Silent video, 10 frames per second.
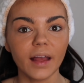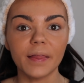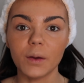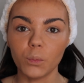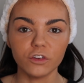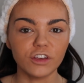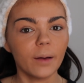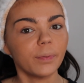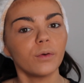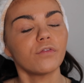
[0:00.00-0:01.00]
And then once you're
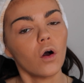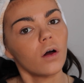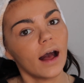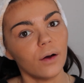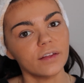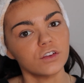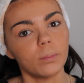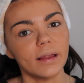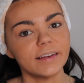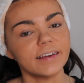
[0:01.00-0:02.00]
happy with how that's all
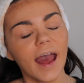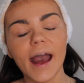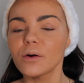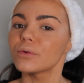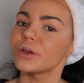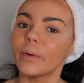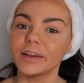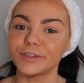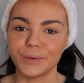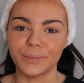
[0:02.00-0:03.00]
blended out, you
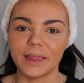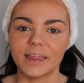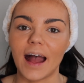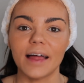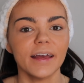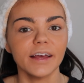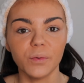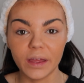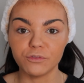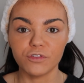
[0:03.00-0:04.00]
are done with that. Then
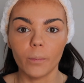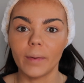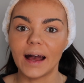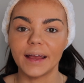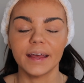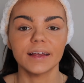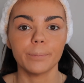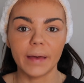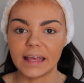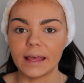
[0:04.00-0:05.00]
go in for my
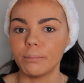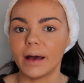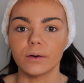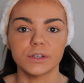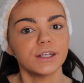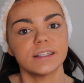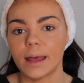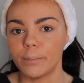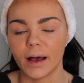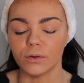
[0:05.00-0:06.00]
baking powder,
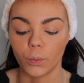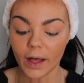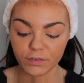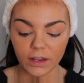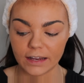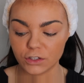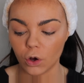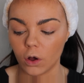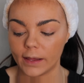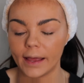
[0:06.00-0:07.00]
setting powder, whatever you like to
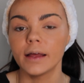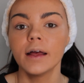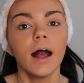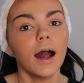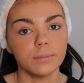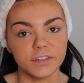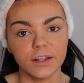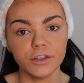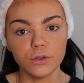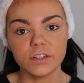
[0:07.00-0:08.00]
call it. I'm
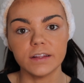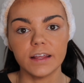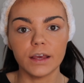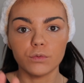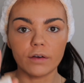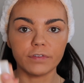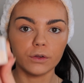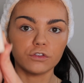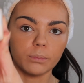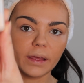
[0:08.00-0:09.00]
still using the
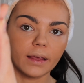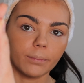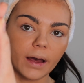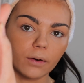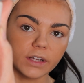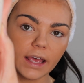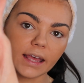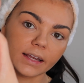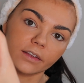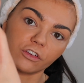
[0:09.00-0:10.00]
Revolution baking powder
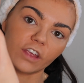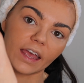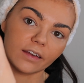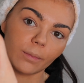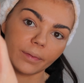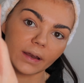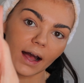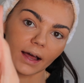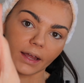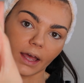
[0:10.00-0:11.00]
in shade
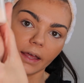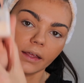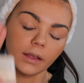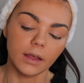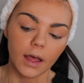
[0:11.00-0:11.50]
Banana.